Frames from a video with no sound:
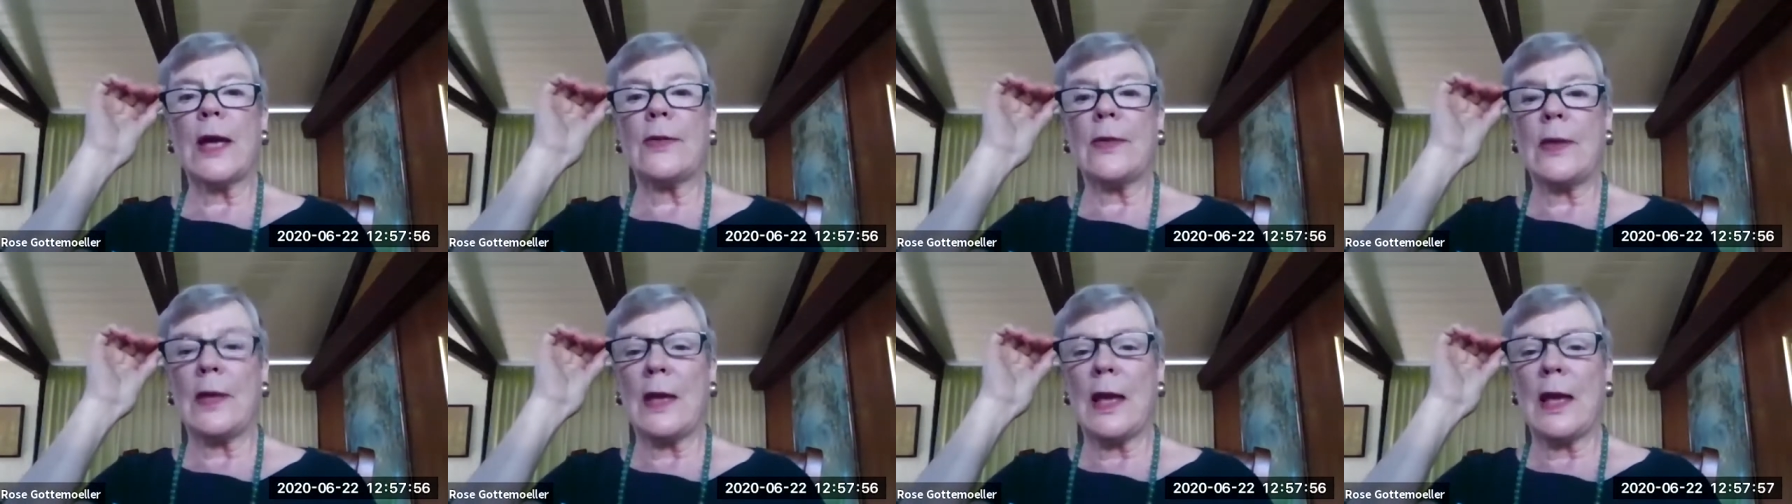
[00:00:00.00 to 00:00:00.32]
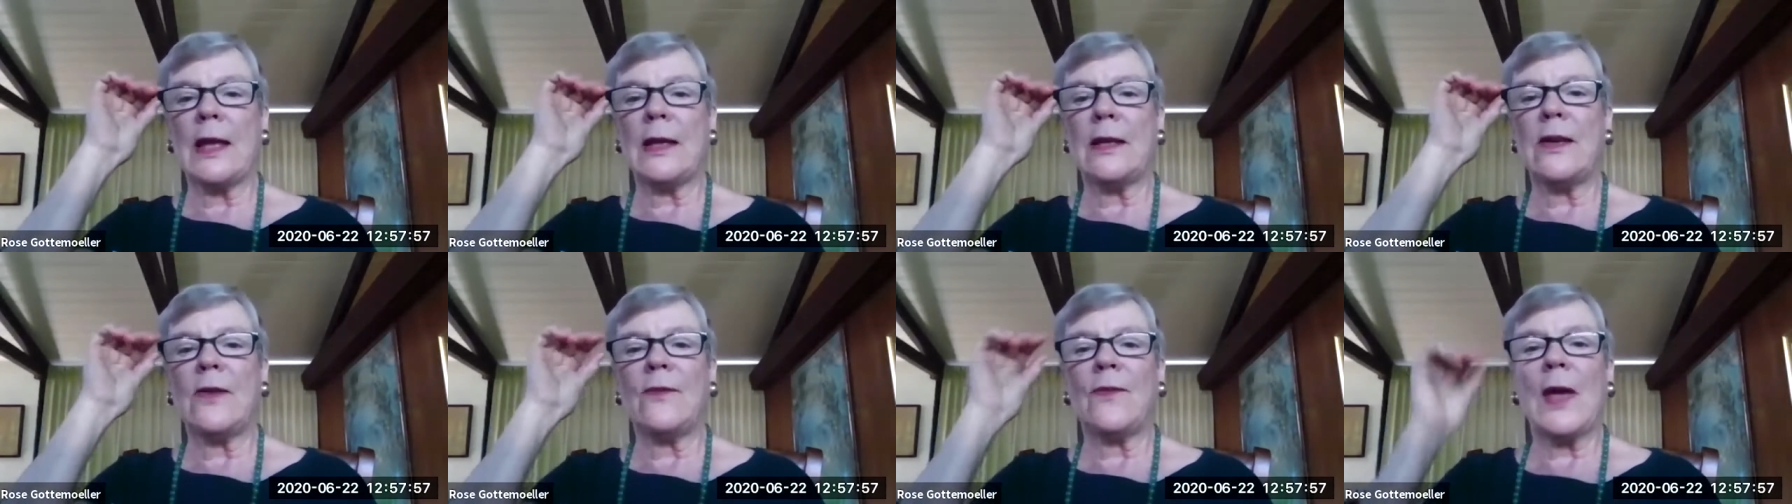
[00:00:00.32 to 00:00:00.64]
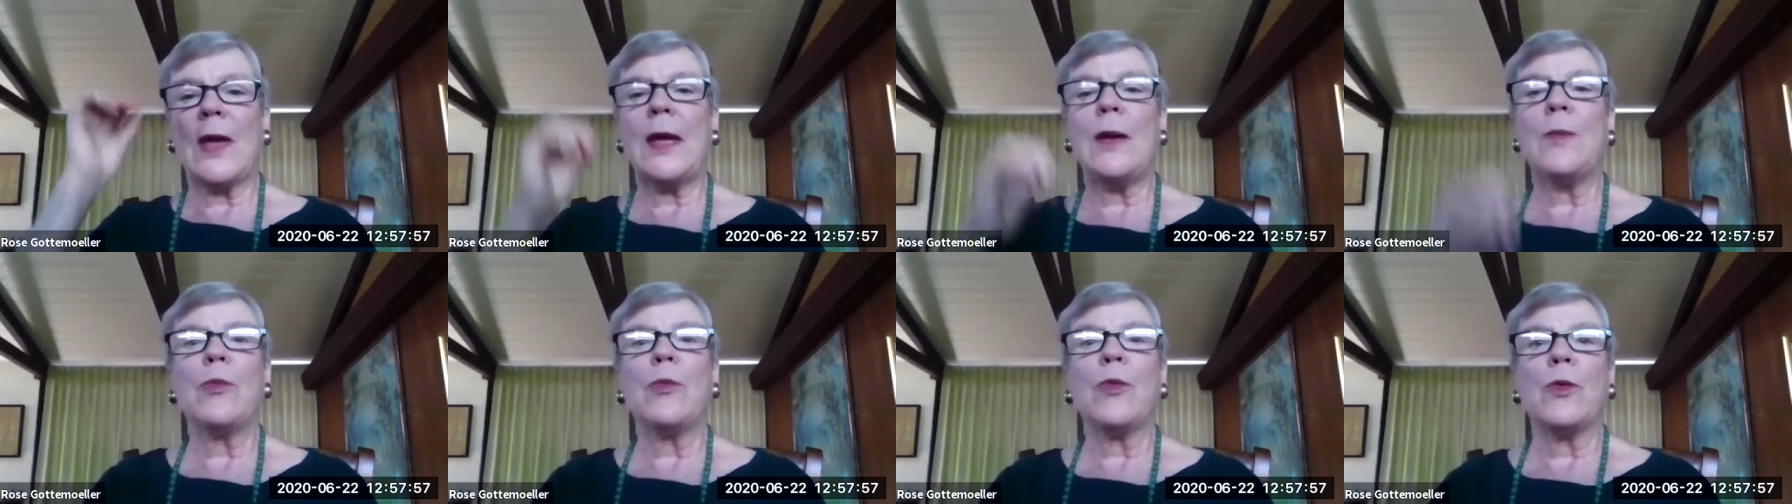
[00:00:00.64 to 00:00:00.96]
at the end of
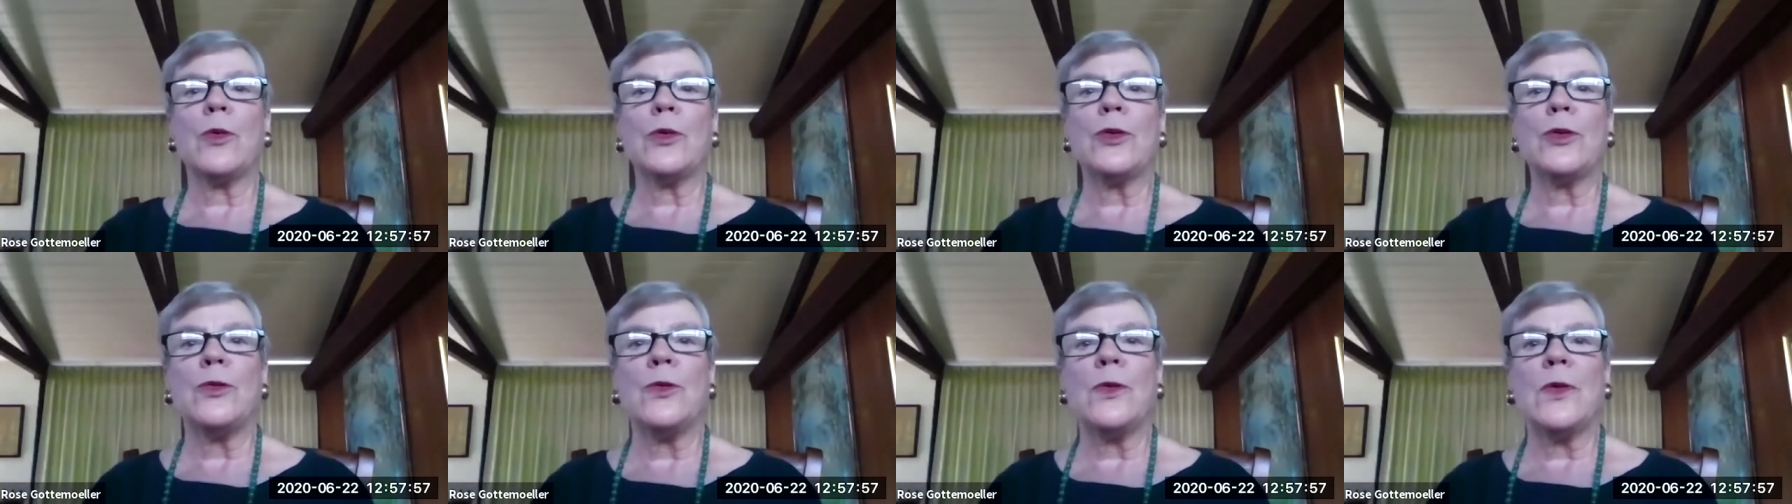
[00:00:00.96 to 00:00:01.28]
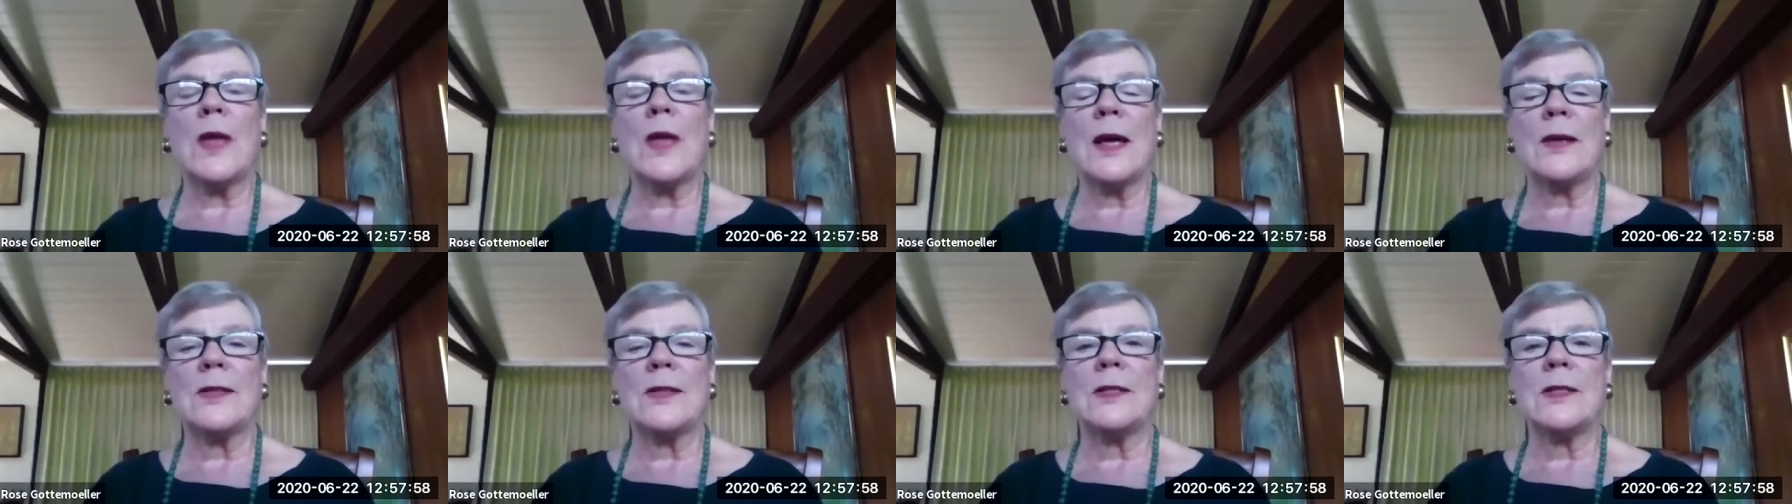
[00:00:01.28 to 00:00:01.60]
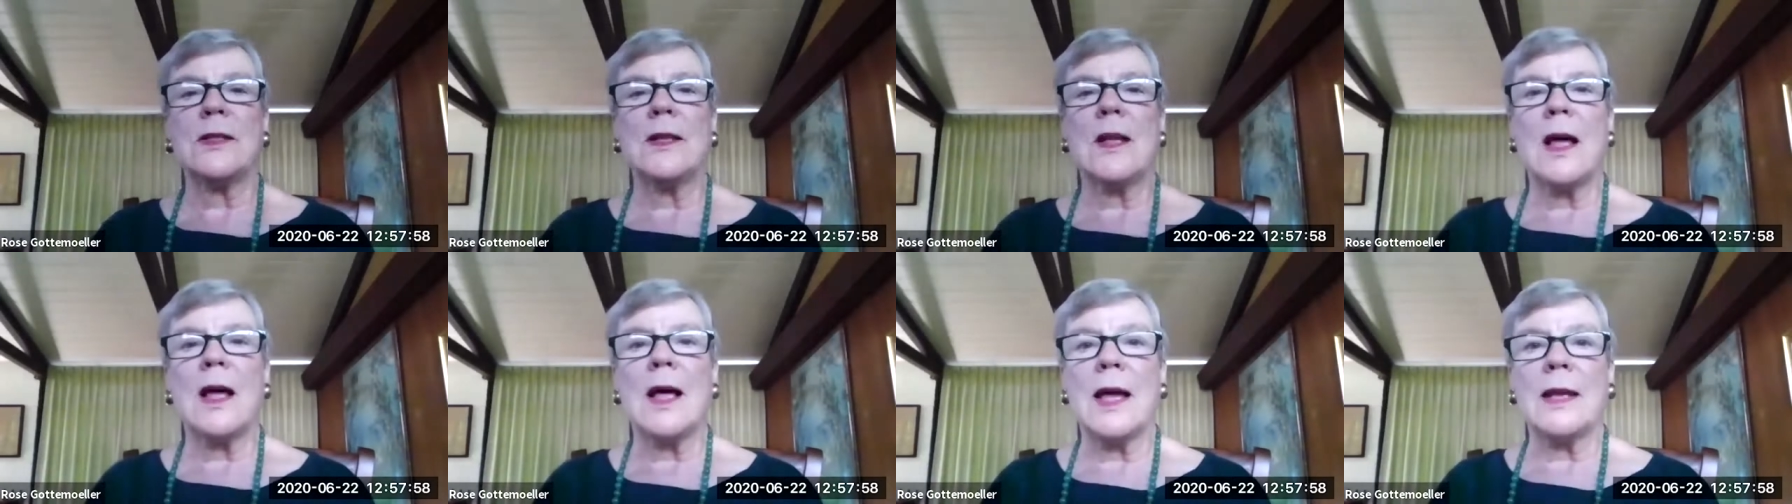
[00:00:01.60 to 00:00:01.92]
April
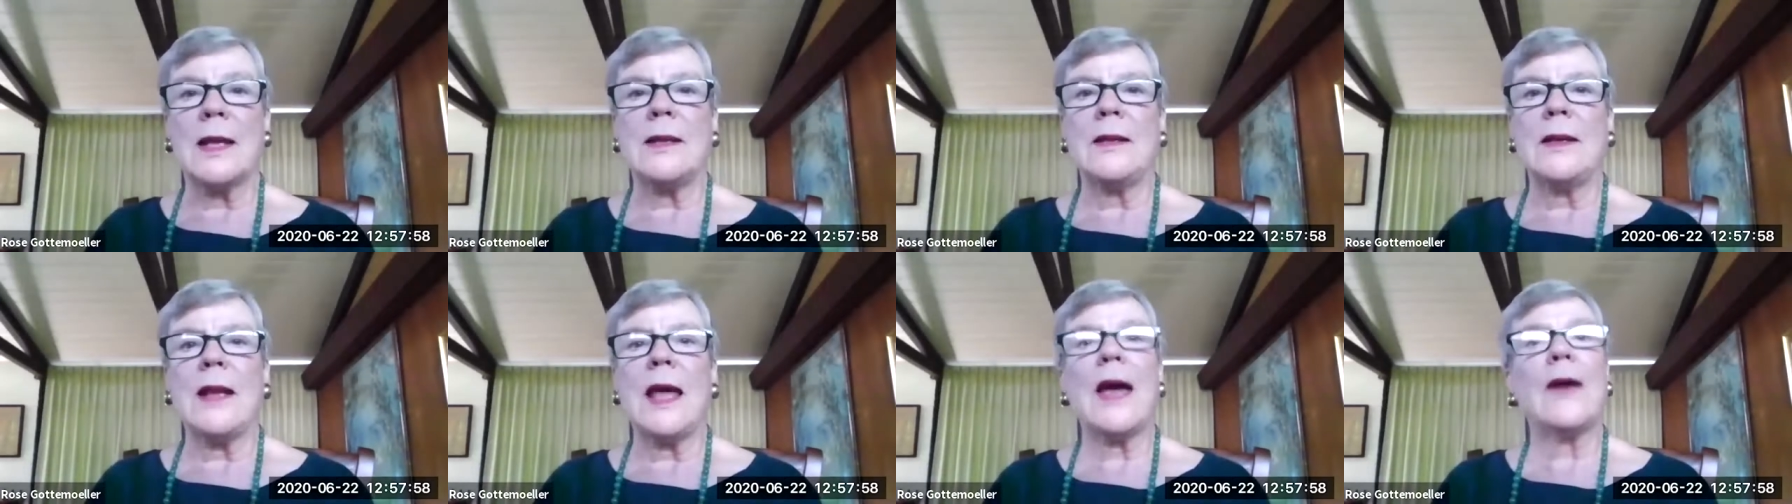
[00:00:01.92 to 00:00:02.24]
2009,